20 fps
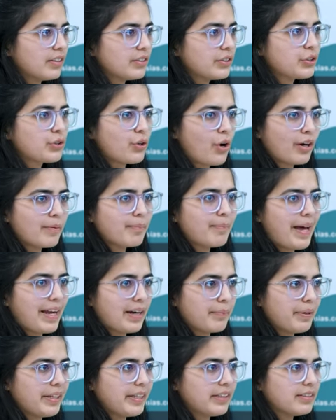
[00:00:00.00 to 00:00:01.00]
strong
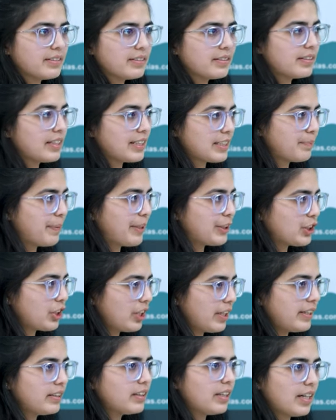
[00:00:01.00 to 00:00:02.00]
parameters,
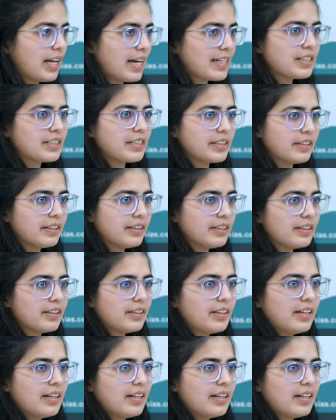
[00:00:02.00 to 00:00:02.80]
especially the last year.